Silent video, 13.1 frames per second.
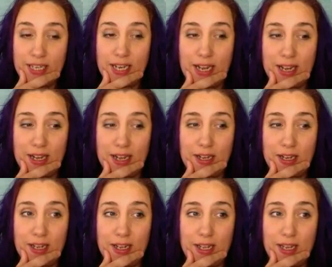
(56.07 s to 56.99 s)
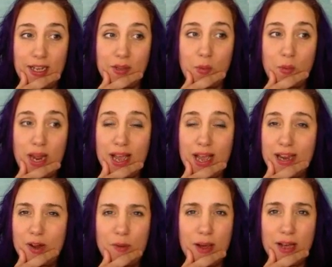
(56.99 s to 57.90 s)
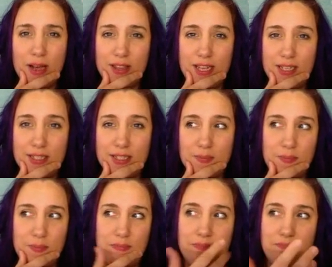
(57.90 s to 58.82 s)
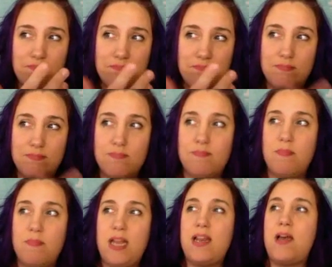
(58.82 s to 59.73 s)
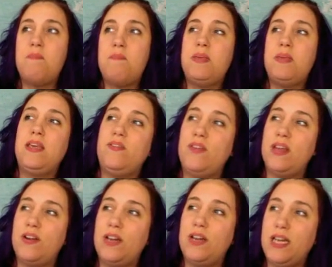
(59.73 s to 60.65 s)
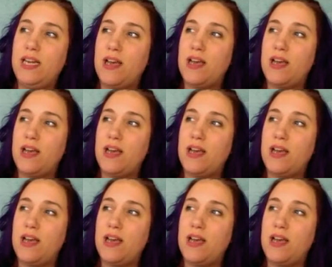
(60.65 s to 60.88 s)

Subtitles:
And the way I go about things may not be very